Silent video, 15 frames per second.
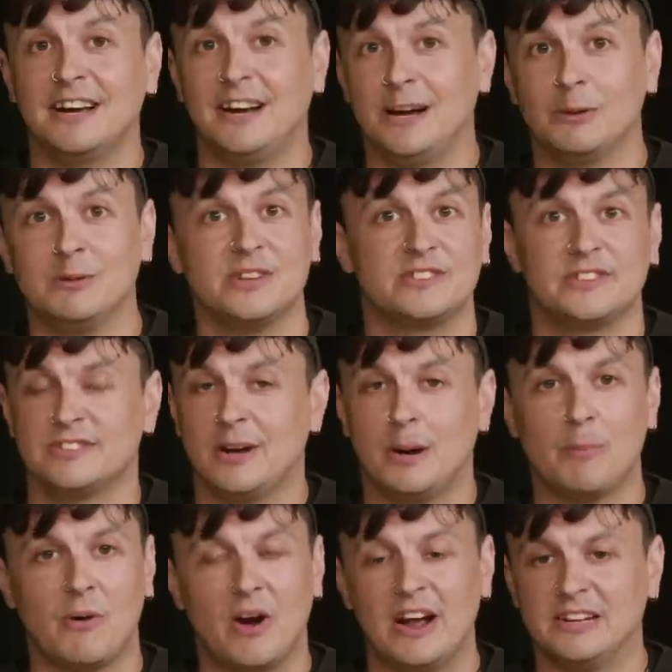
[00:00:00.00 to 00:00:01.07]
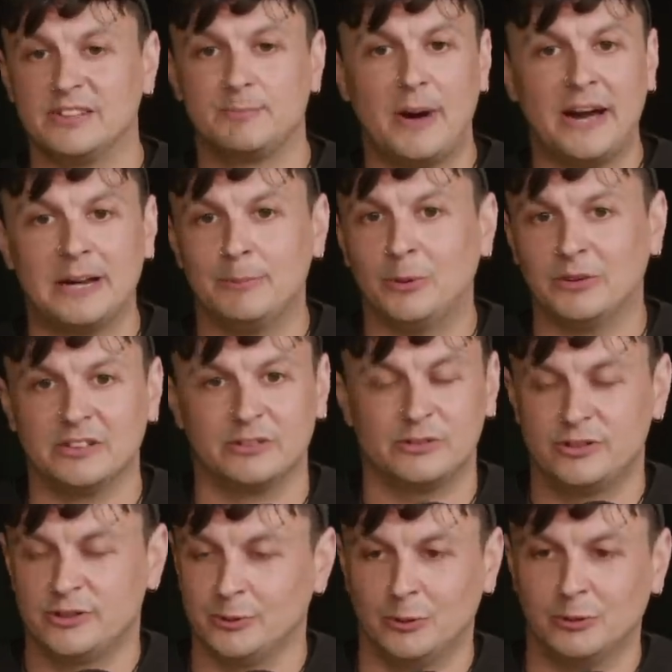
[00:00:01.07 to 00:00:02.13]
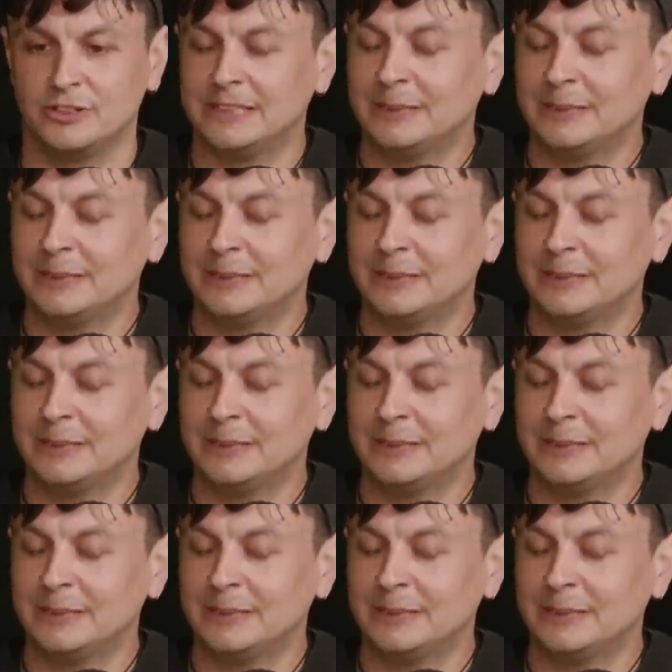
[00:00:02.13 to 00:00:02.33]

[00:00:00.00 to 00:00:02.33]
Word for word: I was as upright as Penny Mordaunt's sword.